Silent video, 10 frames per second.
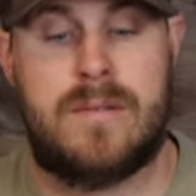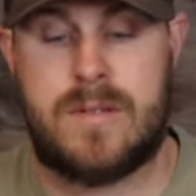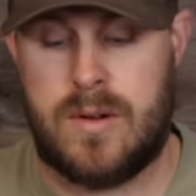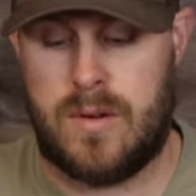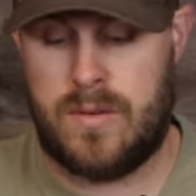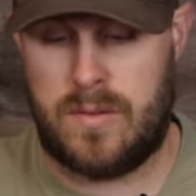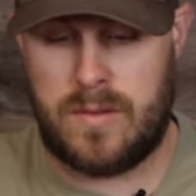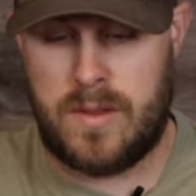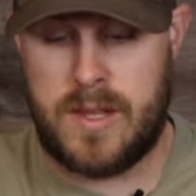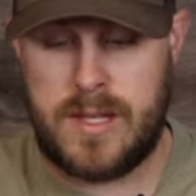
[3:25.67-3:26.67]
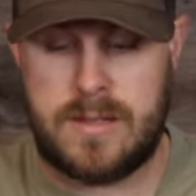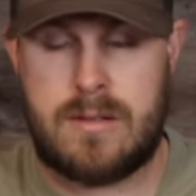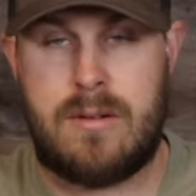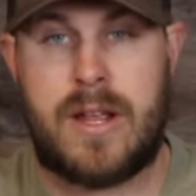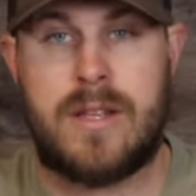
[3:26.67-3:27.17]
So
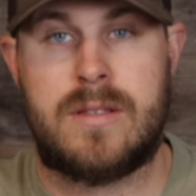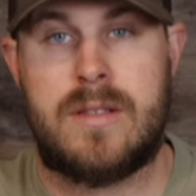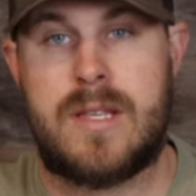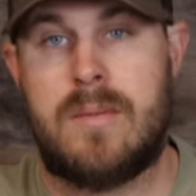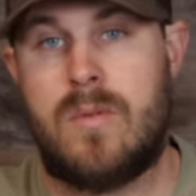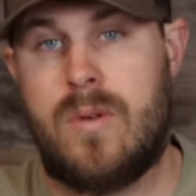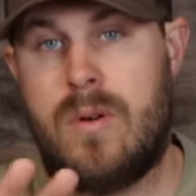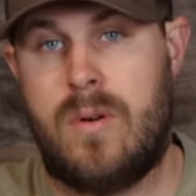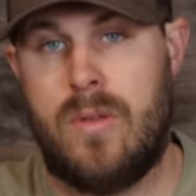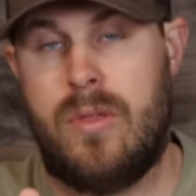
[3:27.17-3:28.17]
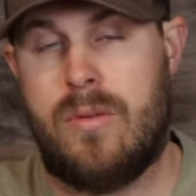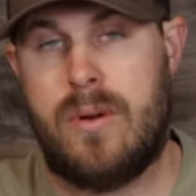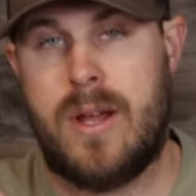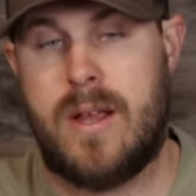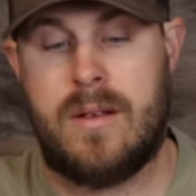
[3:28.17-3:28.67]
these three guns on the table will hold
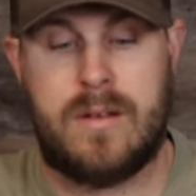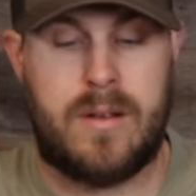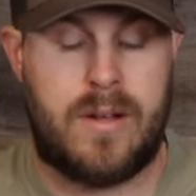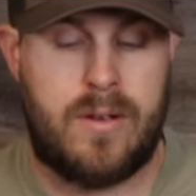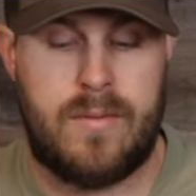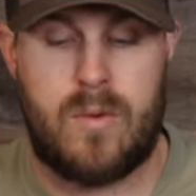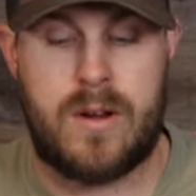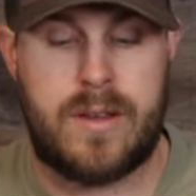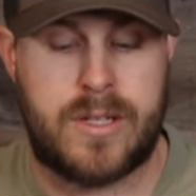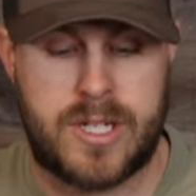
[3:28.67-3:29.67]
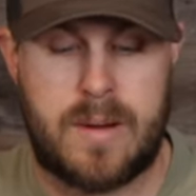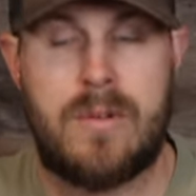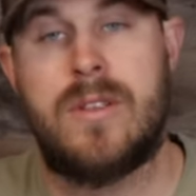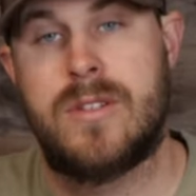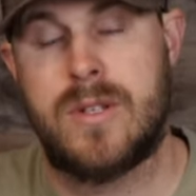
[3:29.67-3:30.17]
three. You'll have one in the
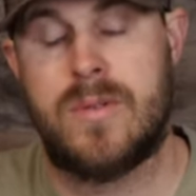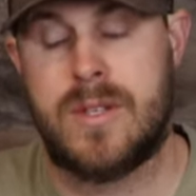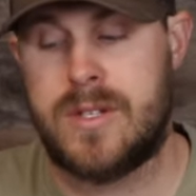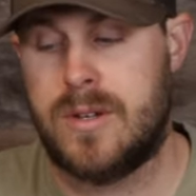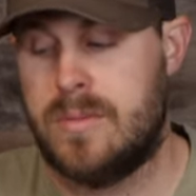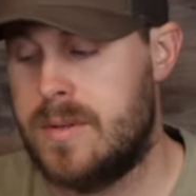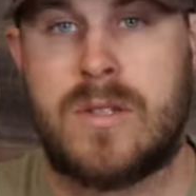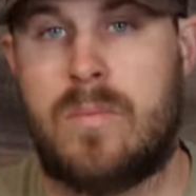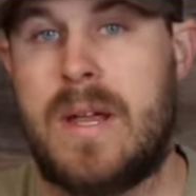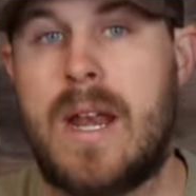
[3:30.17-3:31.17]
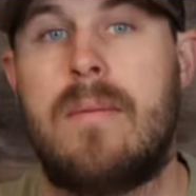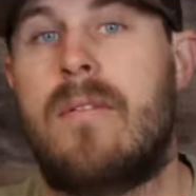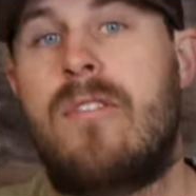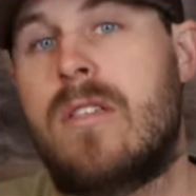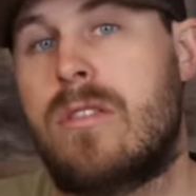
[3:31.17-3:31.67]
chamber and the two in the tube. So being
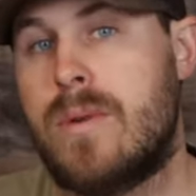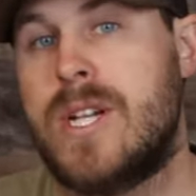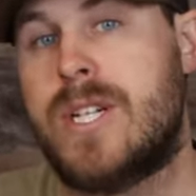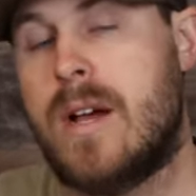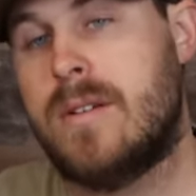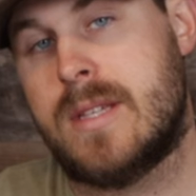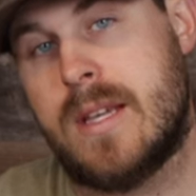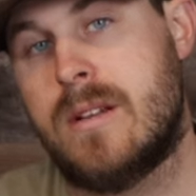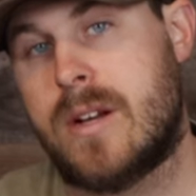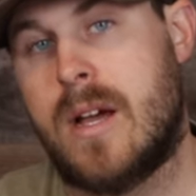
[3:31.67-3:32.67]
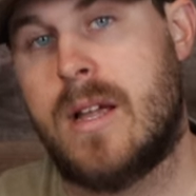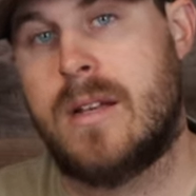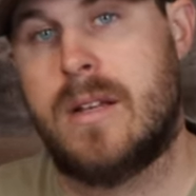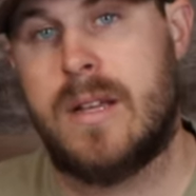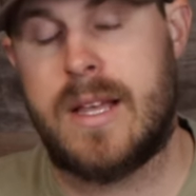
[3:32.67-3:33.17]
able to fit three shells in your
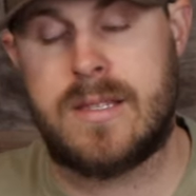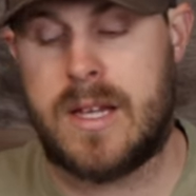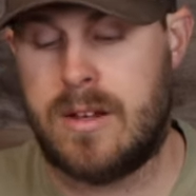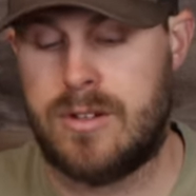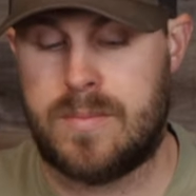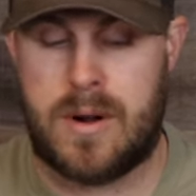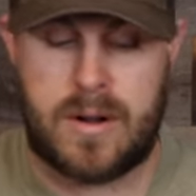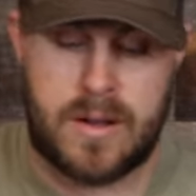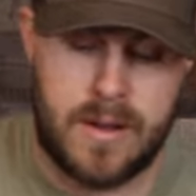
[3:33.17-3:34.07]
gun, that's a huge perk.